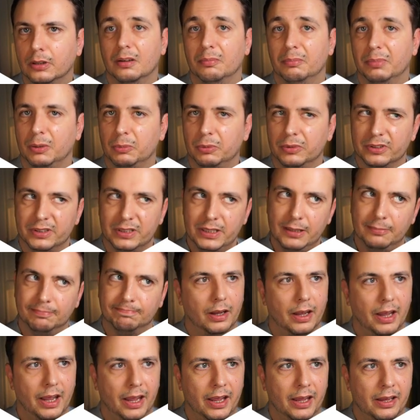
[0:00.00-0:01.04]
but we'll see.
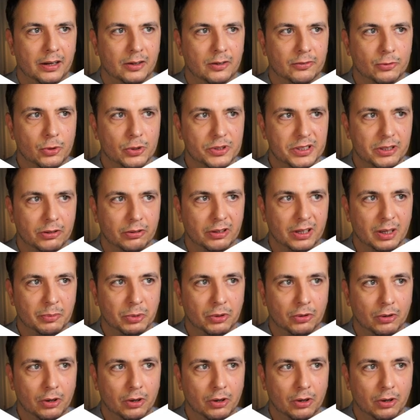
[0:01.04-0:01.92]
And of course, there are a number